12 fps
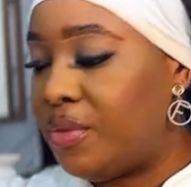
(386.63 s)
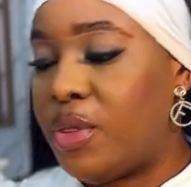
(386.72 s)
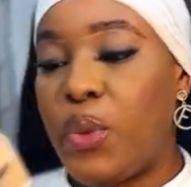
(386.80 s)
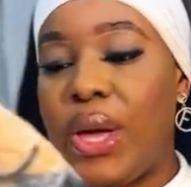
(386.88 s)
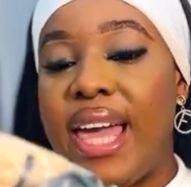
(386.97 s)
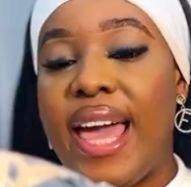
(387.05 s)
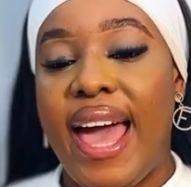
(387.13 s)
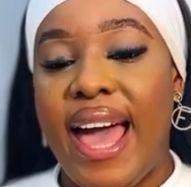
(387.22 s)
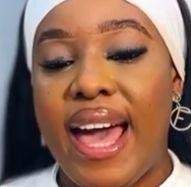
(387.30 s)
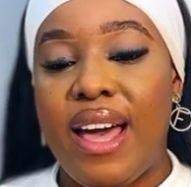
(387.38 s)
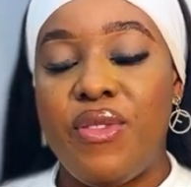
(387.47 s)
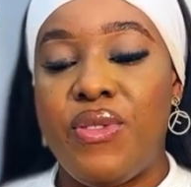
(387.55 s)
We
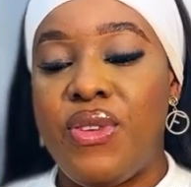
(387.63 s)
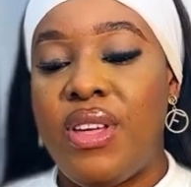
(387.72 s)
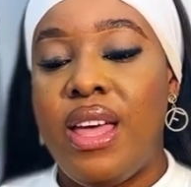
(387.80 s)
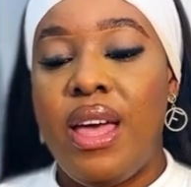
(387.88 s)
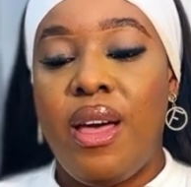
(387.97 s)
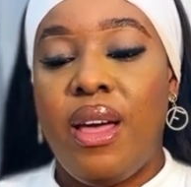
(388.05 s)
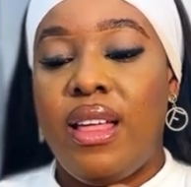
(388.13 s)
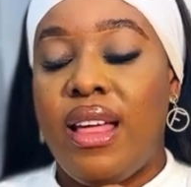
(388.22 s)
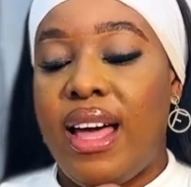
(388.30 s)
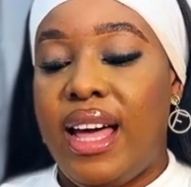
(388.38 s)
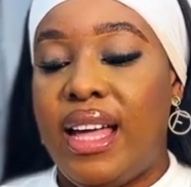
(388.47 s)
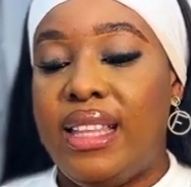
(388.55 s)
have
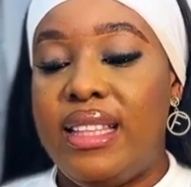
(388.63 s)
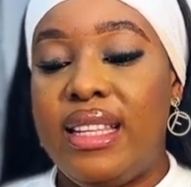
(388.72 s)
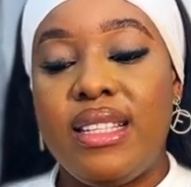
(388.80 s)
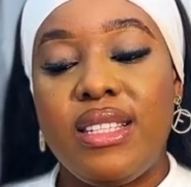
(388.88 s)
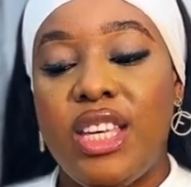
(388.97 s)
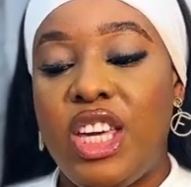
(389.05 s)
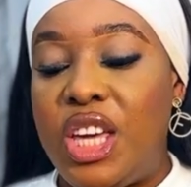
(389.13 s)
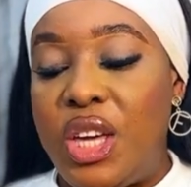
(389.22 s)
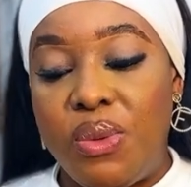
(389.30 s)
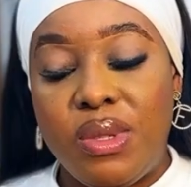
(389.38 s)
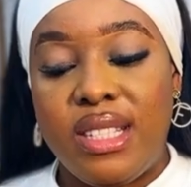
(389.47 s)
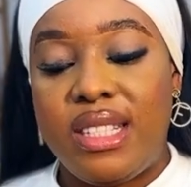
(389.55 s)
this
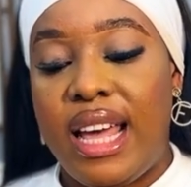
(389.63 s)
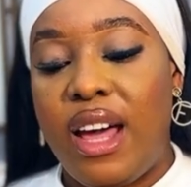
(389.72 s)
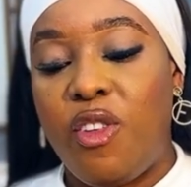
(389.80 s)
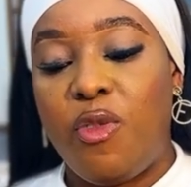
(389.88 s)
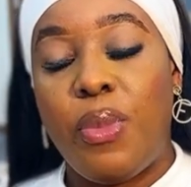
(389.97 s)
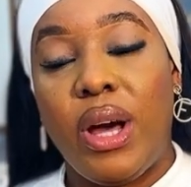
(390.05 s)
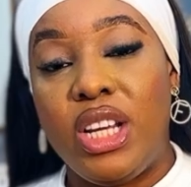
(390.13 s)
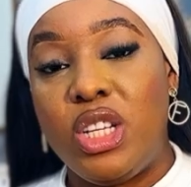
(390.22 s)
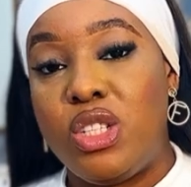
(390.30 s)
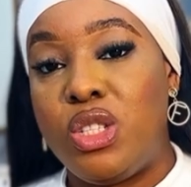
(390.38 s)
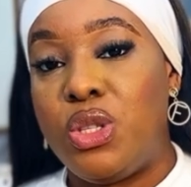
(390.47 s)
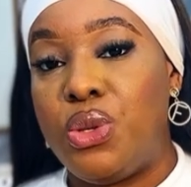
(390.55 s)
cute set of
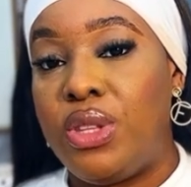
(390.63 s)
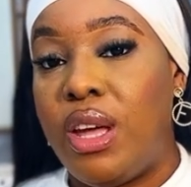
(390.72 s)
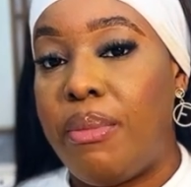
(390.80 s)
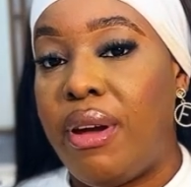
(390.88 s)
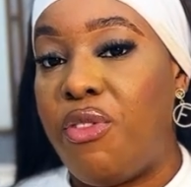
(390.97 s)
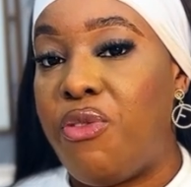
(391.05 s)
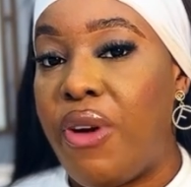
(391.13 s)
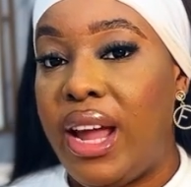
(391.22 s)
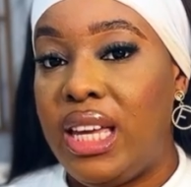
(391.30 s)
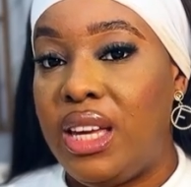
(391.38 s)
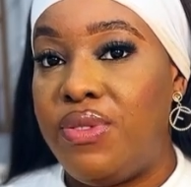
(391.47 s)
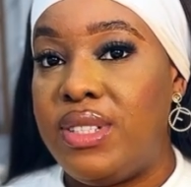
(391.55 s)
bodysuit that my
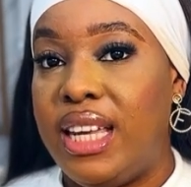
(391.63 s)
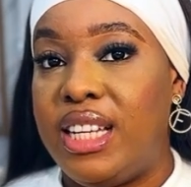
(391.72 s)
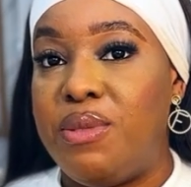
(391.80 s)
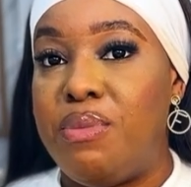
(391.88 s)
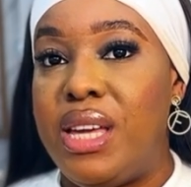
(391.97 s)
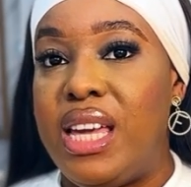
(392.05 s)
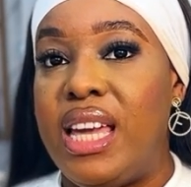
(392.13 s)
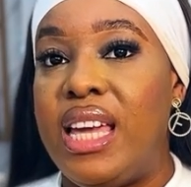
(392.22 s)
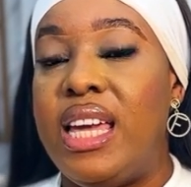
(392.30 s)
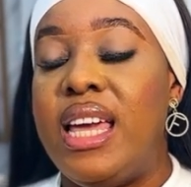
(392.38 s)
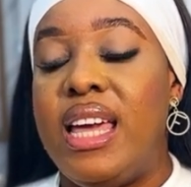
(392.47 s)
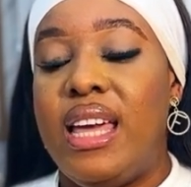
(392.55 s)
friend gifted me.
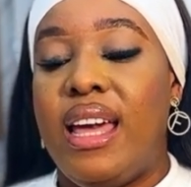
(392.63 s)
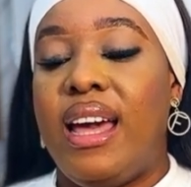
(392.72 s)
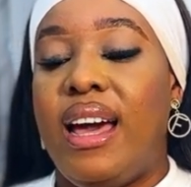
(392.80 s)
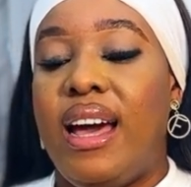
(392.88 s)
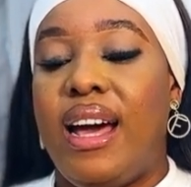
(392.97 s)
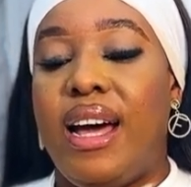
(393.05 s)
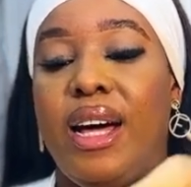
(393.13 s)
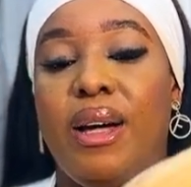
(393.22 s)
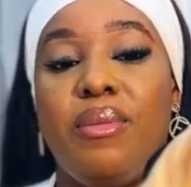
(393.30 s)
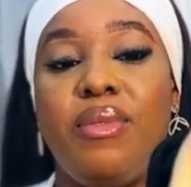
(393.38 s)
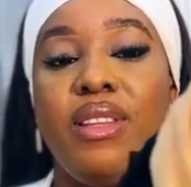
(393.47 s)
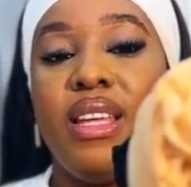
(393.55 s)

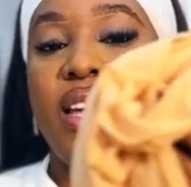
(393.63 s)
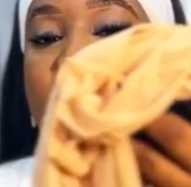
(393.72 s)
It